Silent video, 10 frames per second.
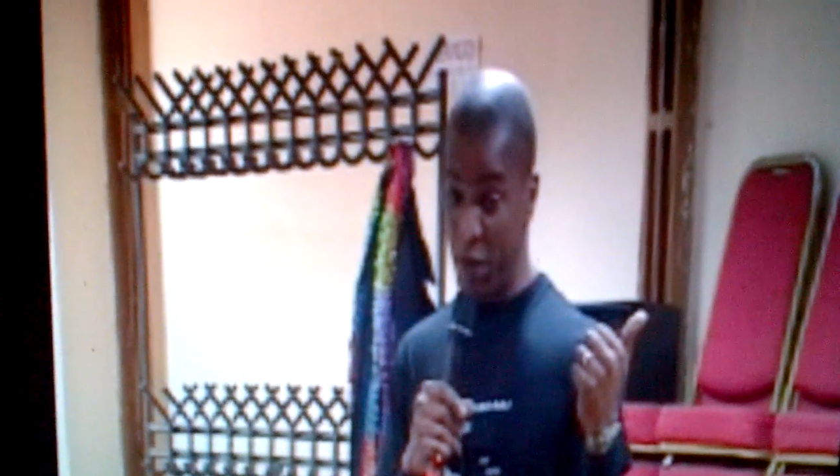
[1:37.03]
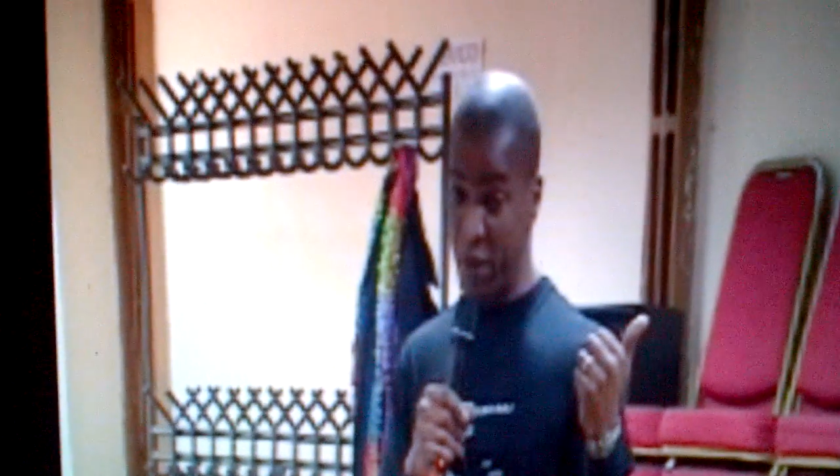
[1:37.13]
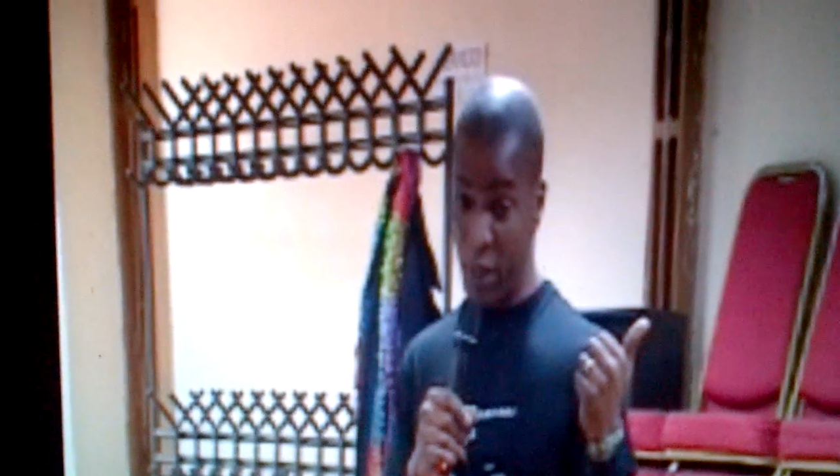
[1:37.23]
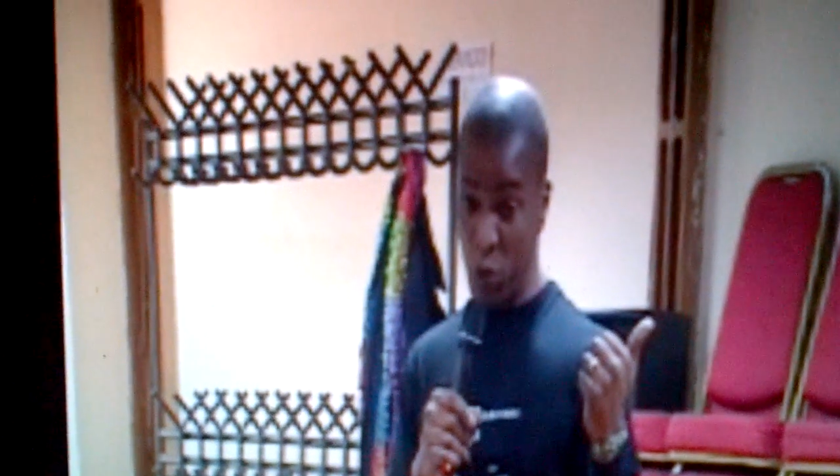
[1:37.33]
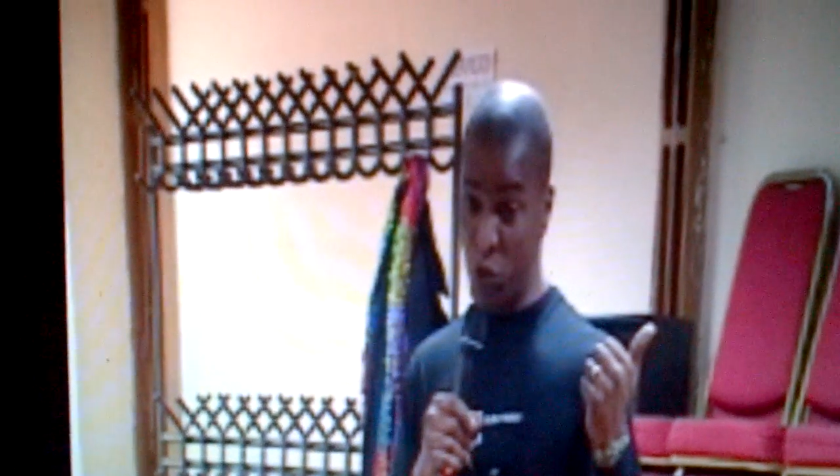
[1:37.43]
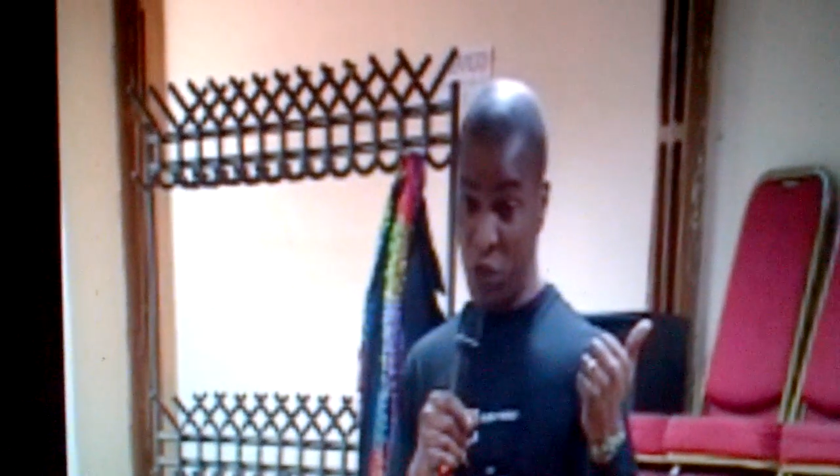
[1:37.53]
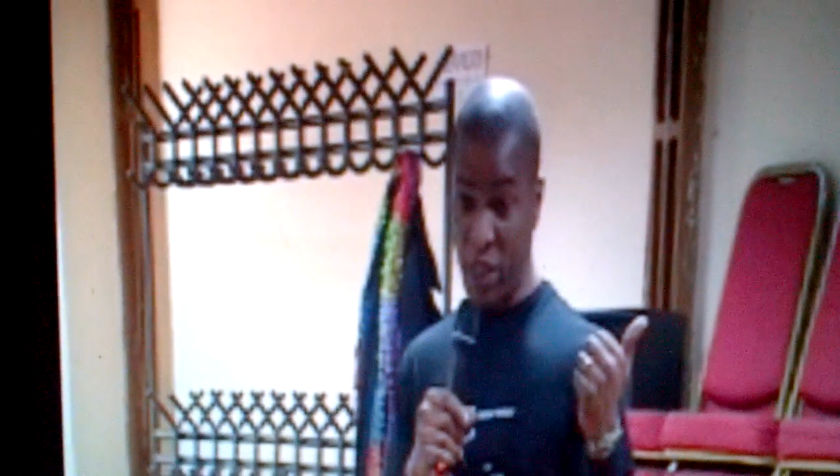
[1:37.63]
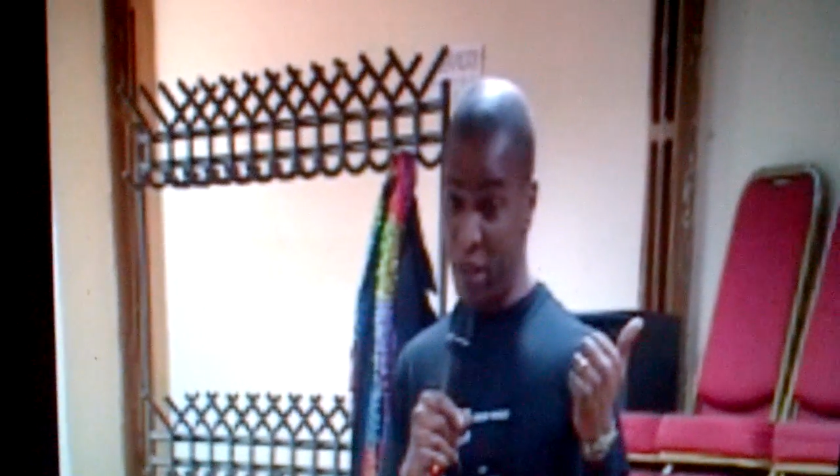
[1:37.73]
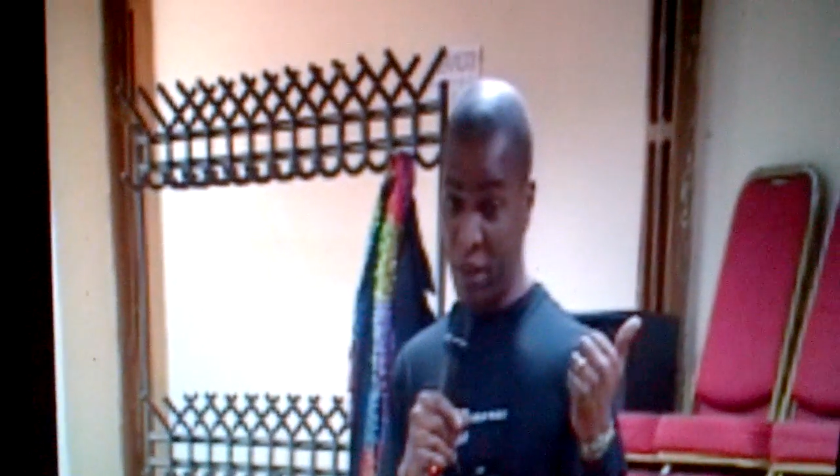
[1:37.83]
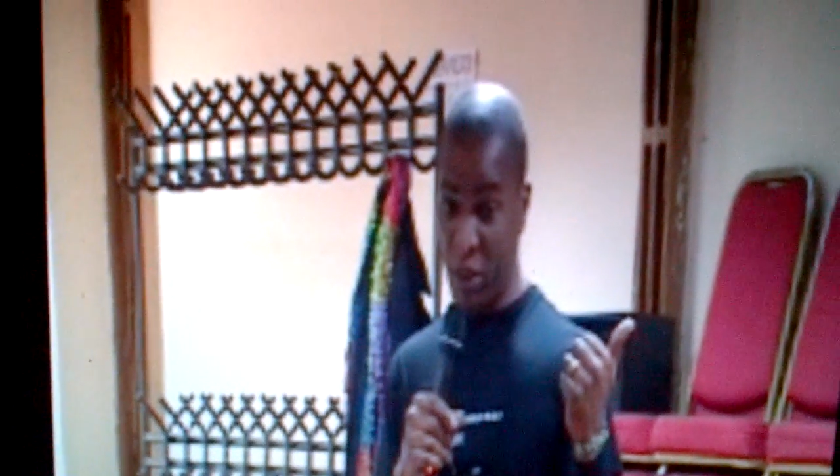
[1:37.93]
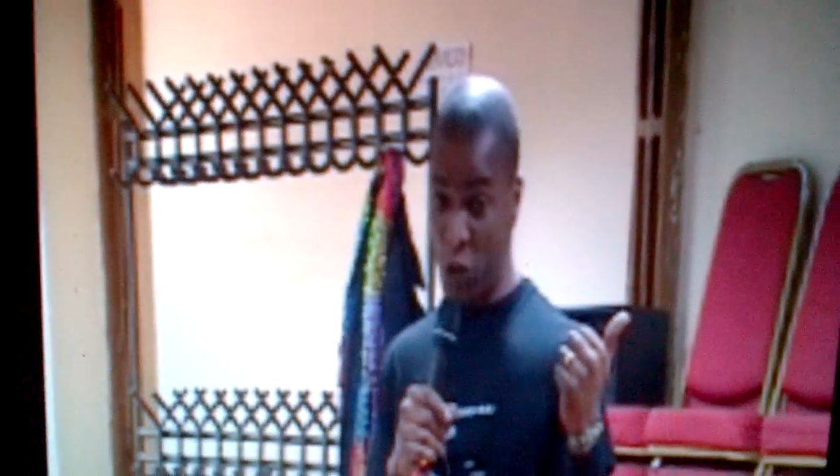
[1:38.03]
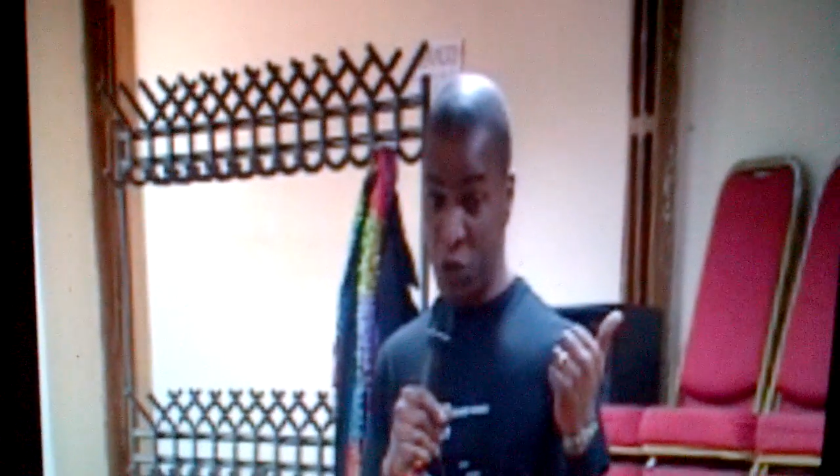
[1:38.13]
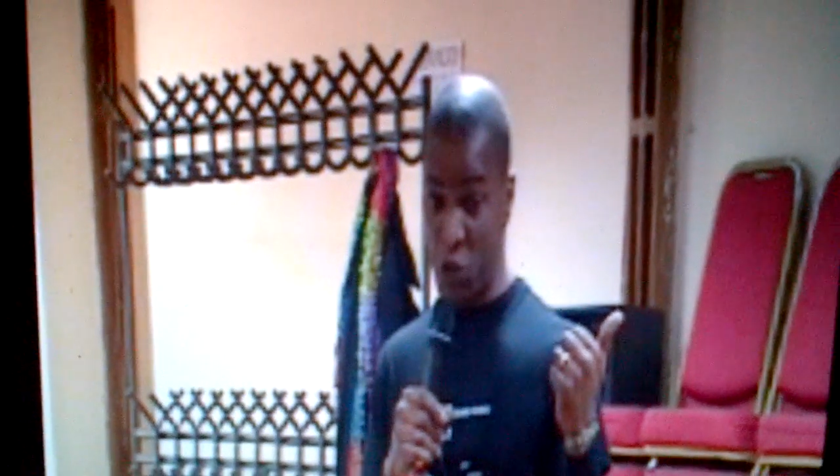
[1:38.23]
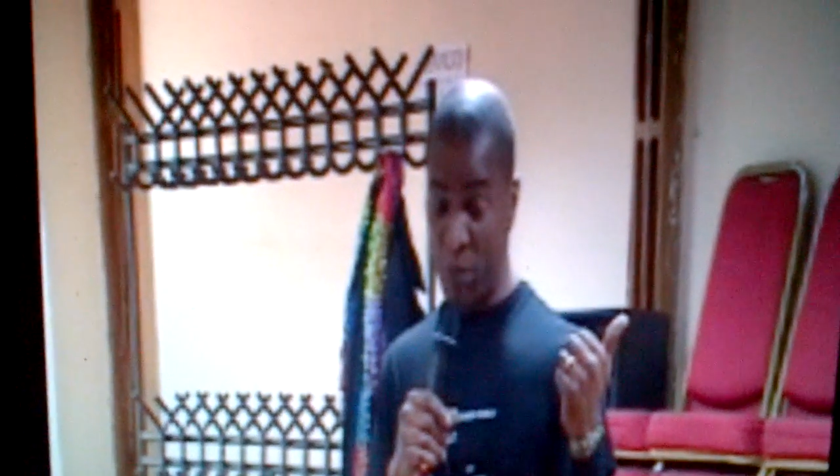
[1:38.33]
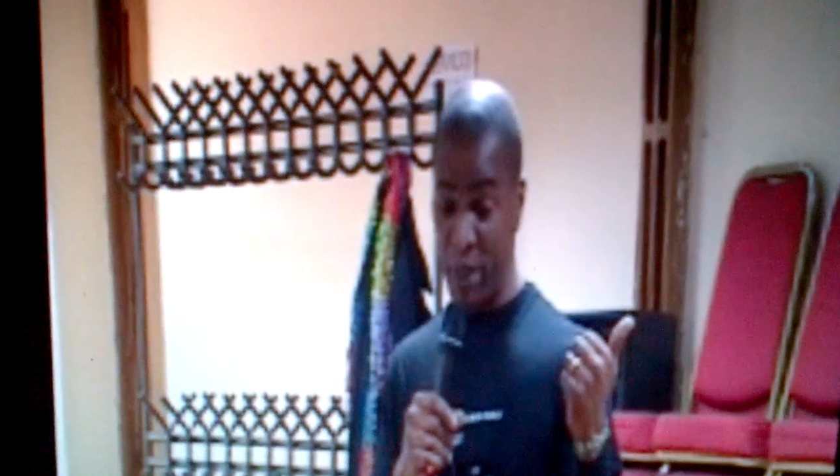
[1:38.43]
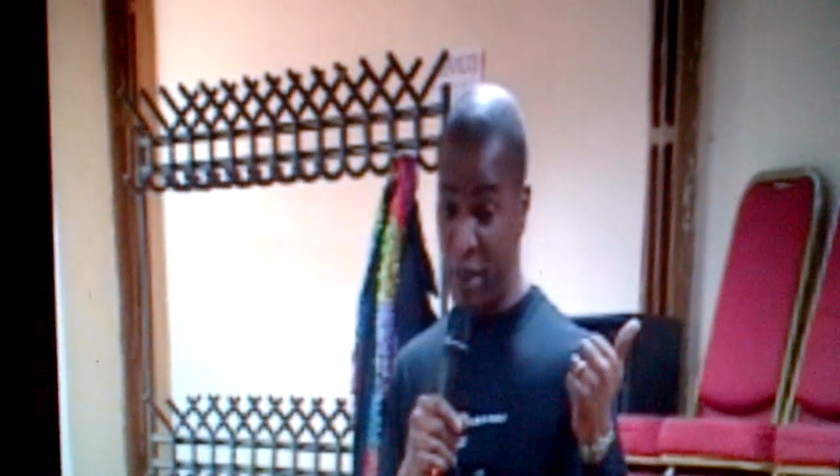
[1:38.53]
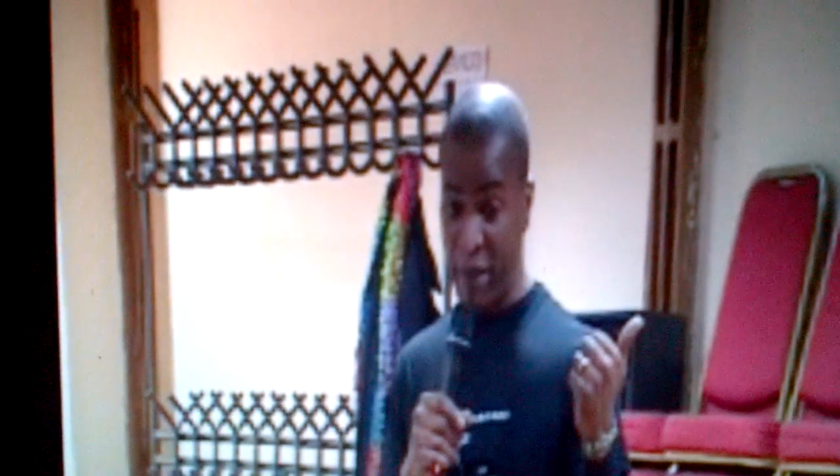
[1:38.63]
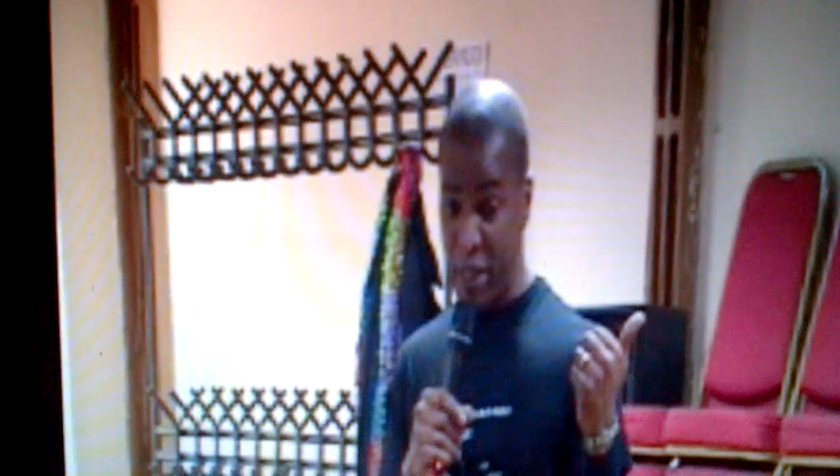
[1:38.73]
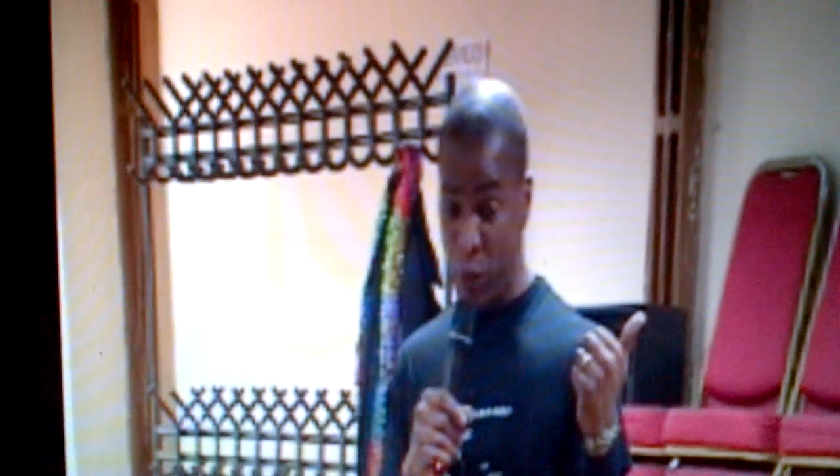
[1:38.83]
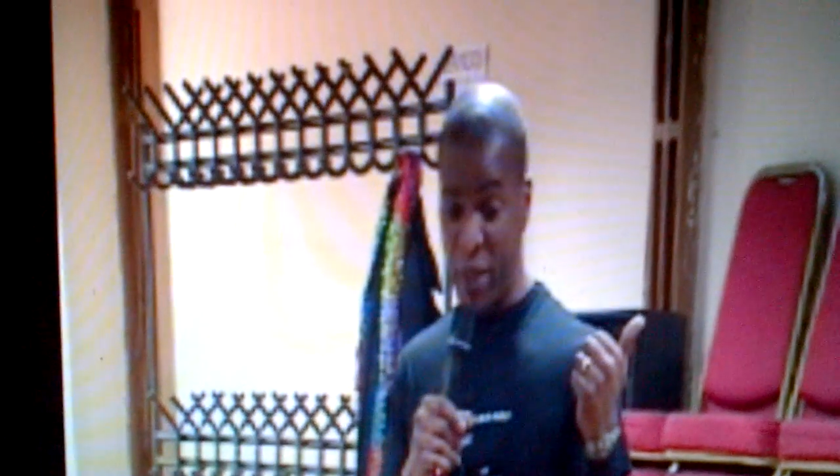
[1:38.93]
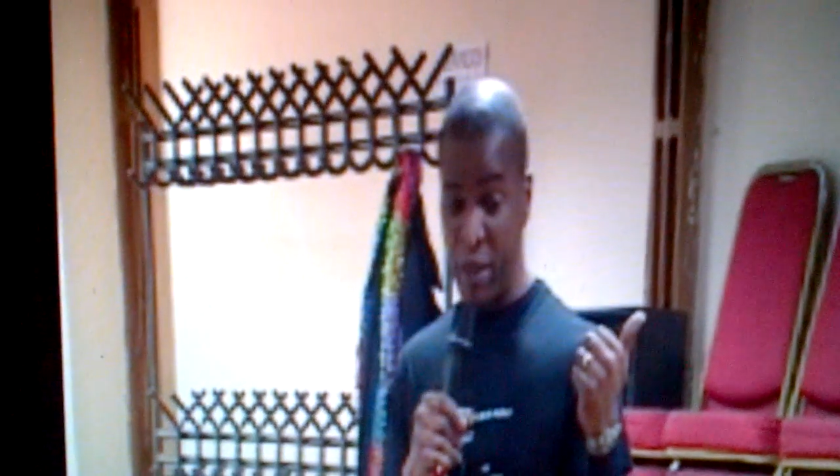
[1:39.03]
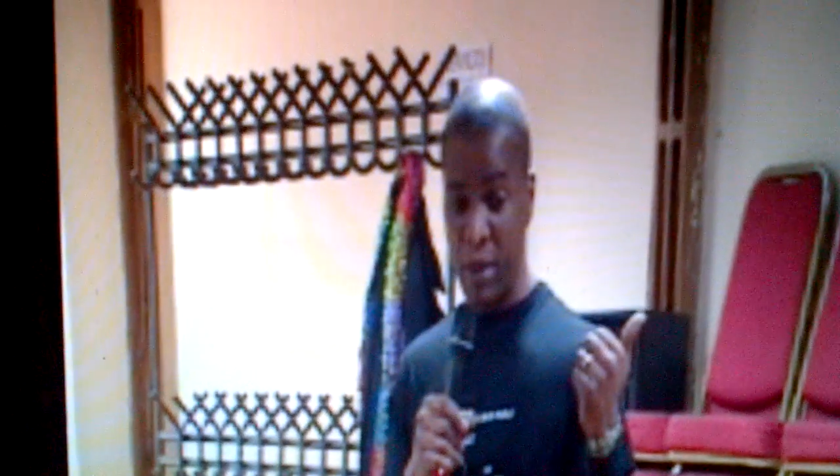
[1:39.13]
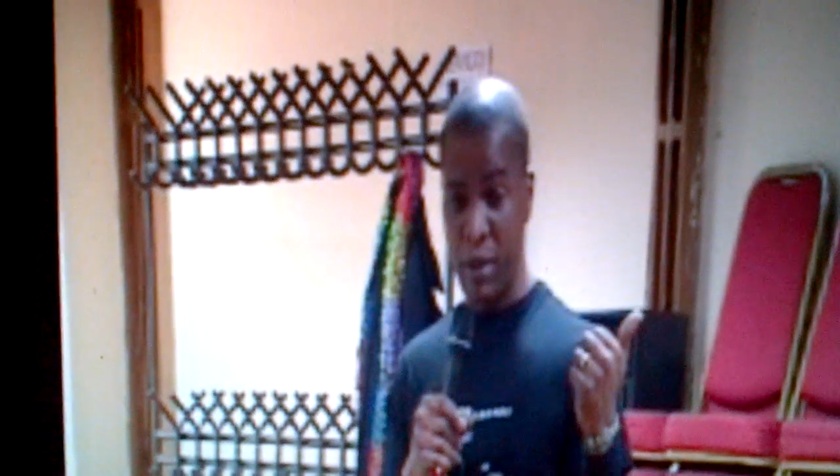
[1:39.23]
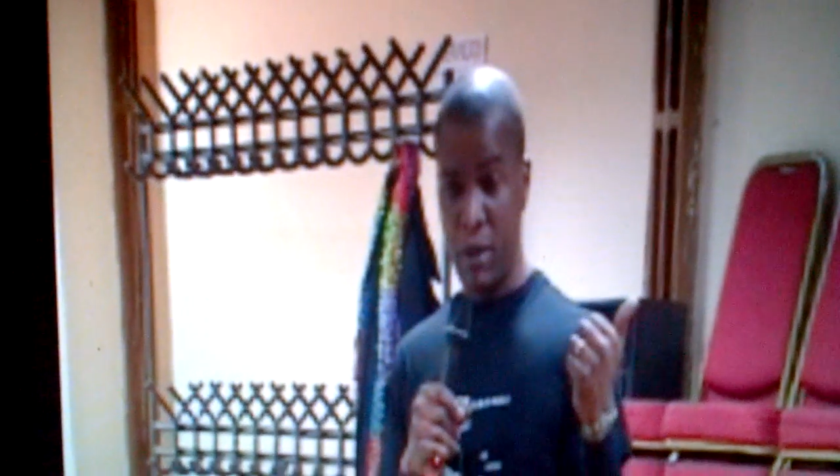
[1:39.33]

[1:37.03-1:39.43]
gun and they all saw the gun and the gun should have been there anyway.